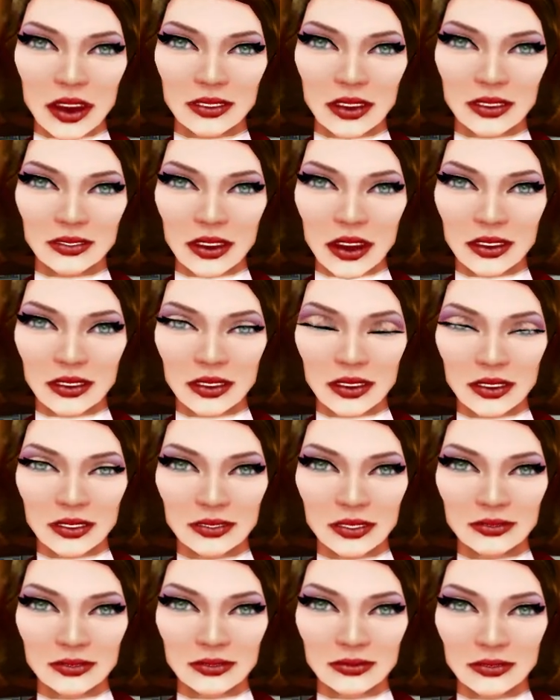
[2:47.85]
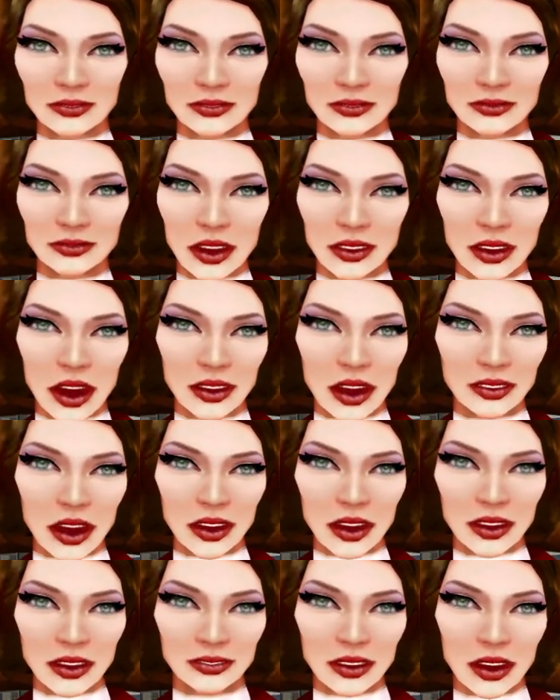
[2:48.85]
To the best of our knowledge, he's
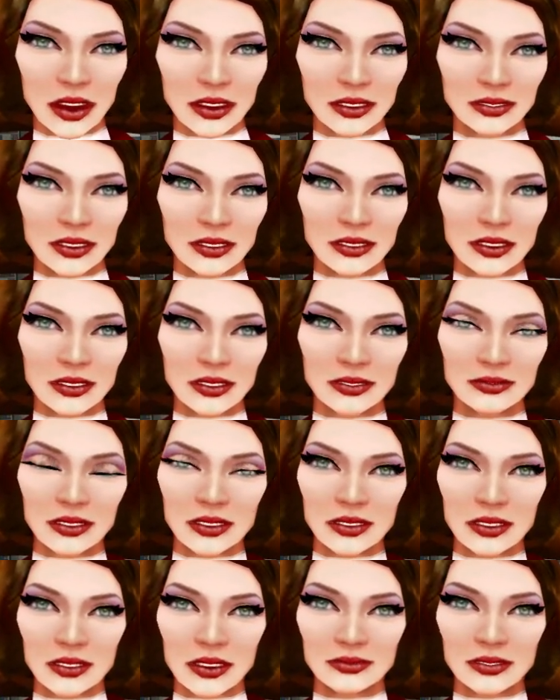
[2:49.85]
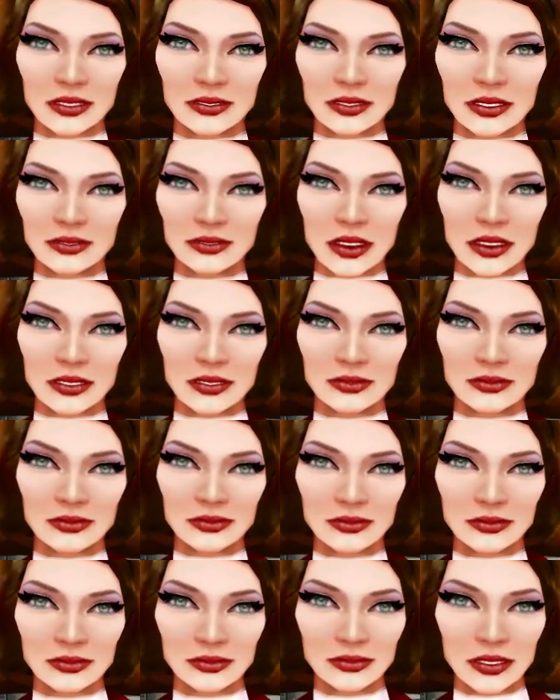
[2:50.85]
never been involved in anything this big
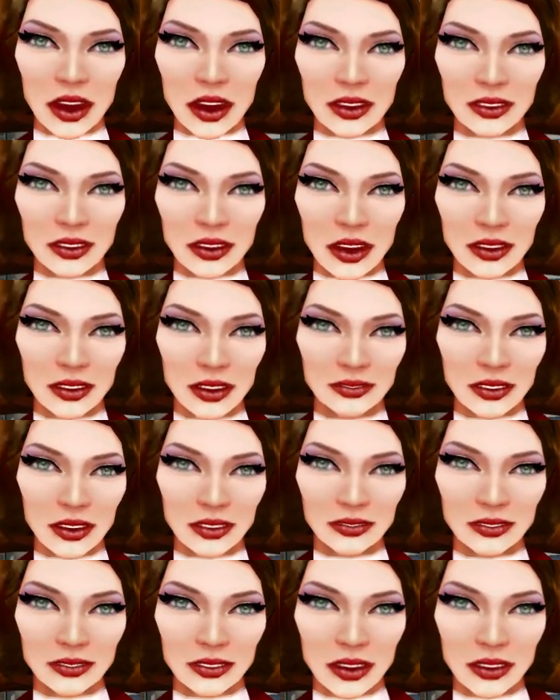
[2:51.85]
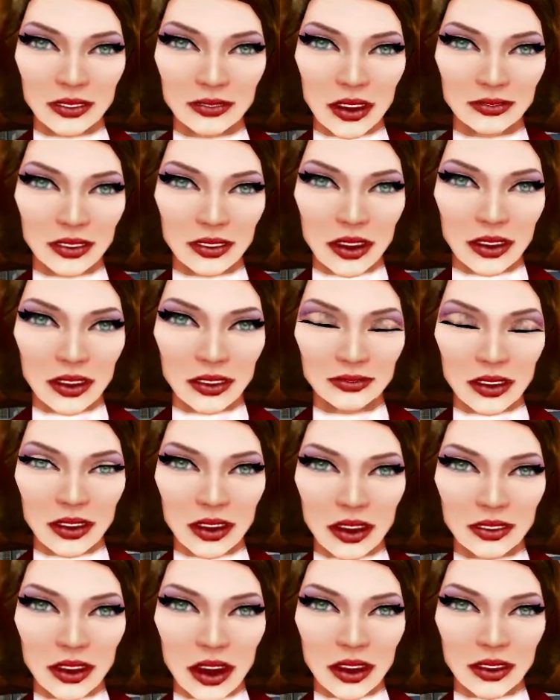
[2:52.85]
before. Most of his arrests since
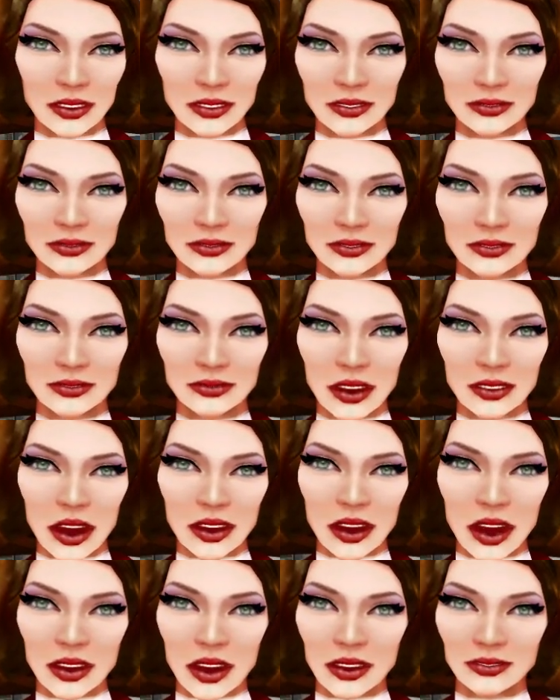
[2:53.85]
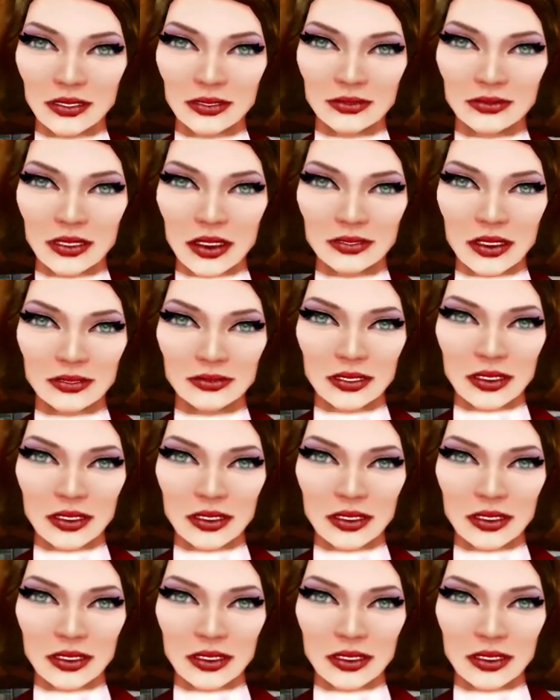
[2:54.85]
returning from the war have been related to